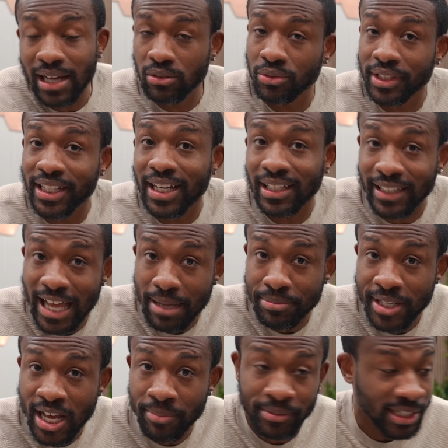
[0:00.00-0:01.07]
I don't think a
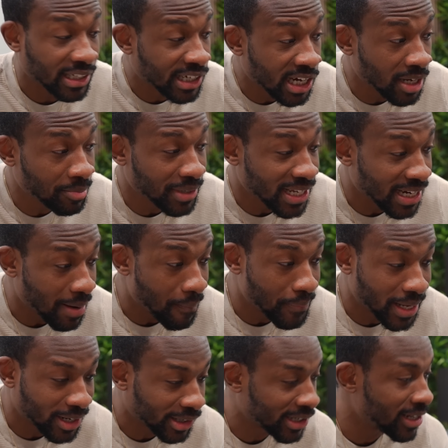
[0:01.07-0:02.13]
laptop can come in a
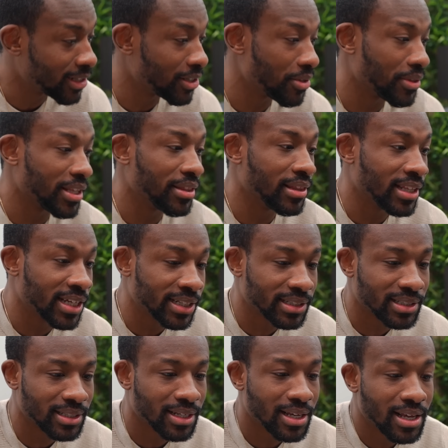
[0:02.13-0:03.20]
better color than
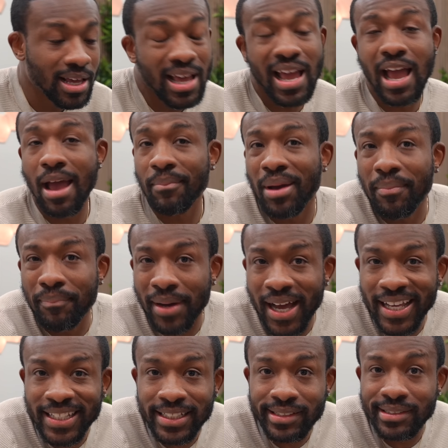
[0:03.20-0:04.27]
this. Am I
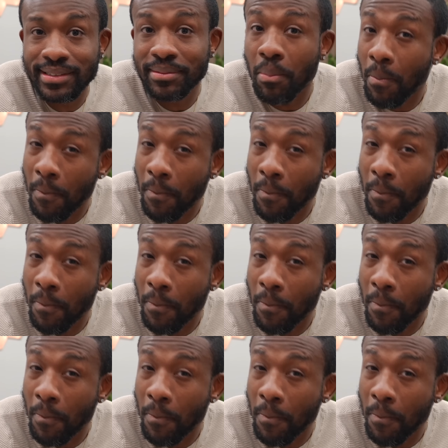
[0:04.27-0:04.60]
biased?